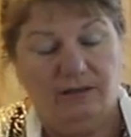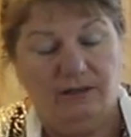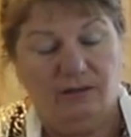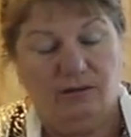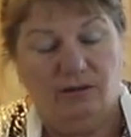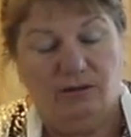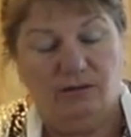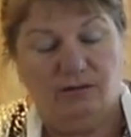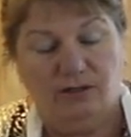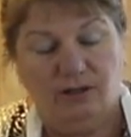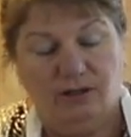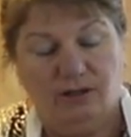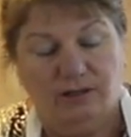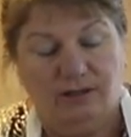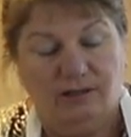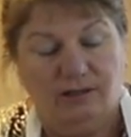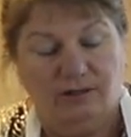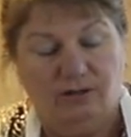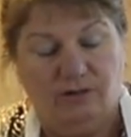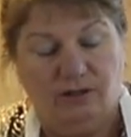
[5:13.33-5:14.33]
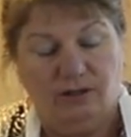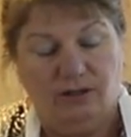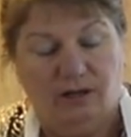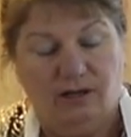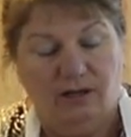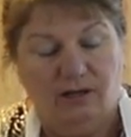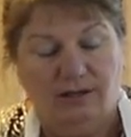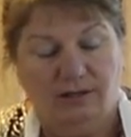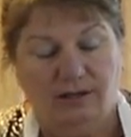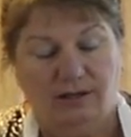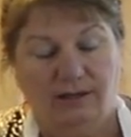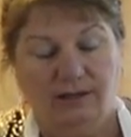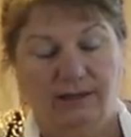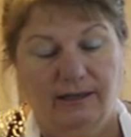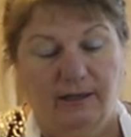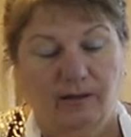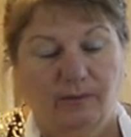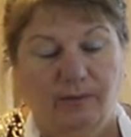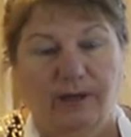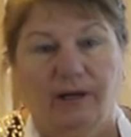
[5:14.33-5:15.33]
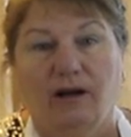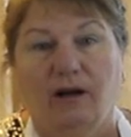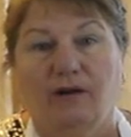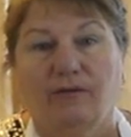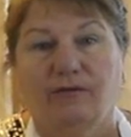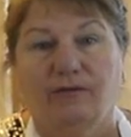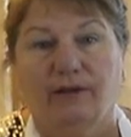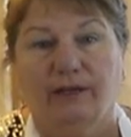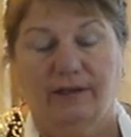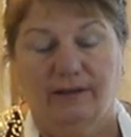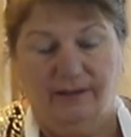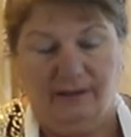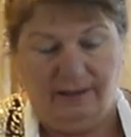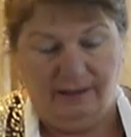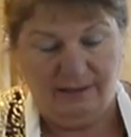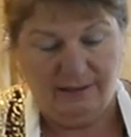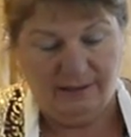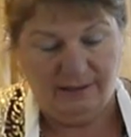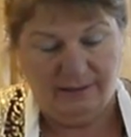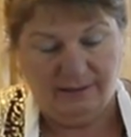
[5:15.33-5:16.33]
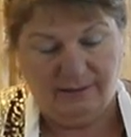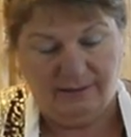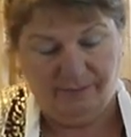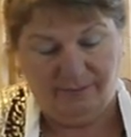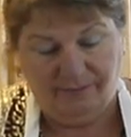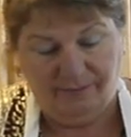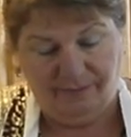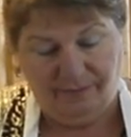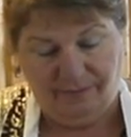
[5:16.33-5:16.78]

So you're just going to cut a little bit off like this.